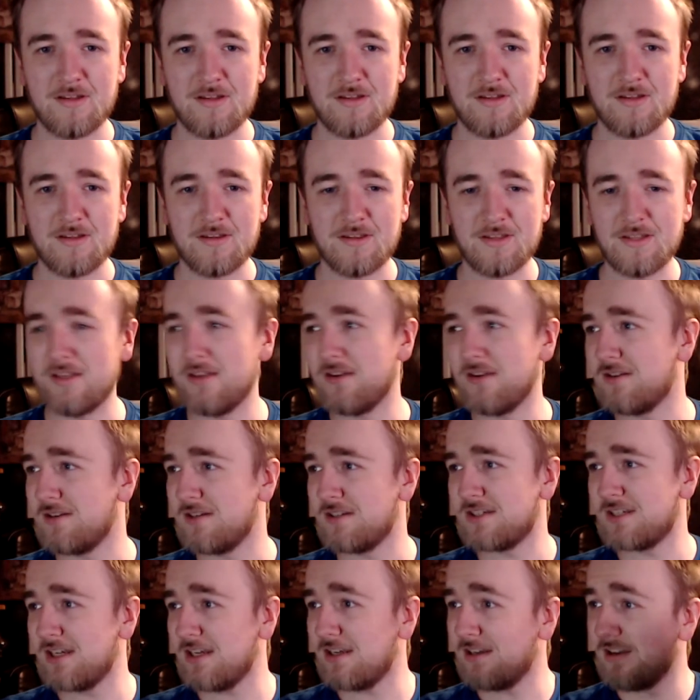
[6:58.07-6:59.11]
that you can
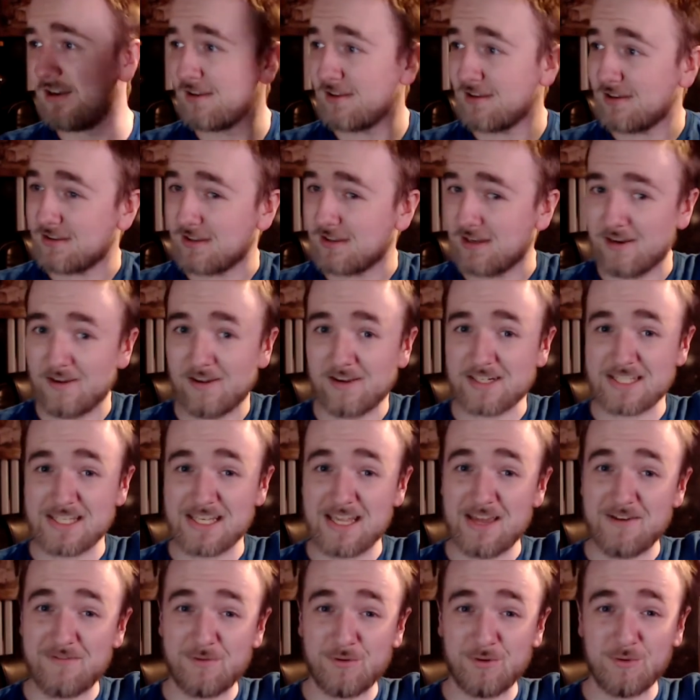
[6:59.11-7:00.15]
see like the likes of the F1